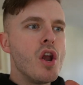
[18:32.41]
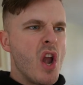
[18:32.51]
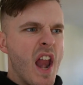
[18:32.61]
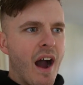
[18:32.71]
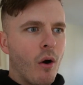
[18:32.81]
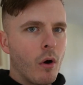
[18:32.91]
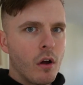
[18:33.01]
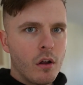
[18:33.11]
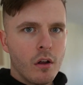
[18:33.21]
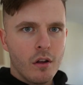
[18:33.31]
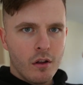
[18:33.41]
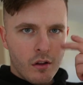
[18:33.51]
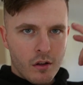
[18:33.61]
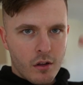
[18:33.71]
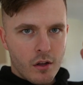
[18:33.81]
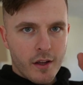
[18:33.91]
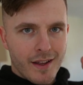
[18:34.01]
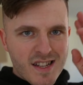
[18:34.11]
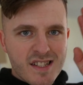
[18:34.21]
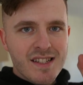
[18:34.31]
Now,
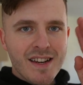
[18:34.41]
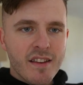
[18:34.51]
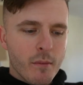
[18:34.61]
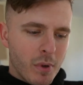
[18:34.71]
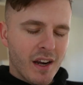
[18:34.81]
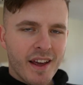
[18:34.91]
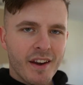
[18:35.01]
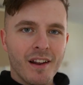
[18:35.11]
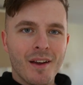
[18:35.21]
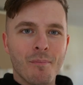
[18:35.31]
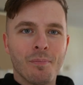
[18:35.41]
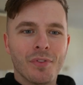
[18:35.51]
stick to the plan, Liam.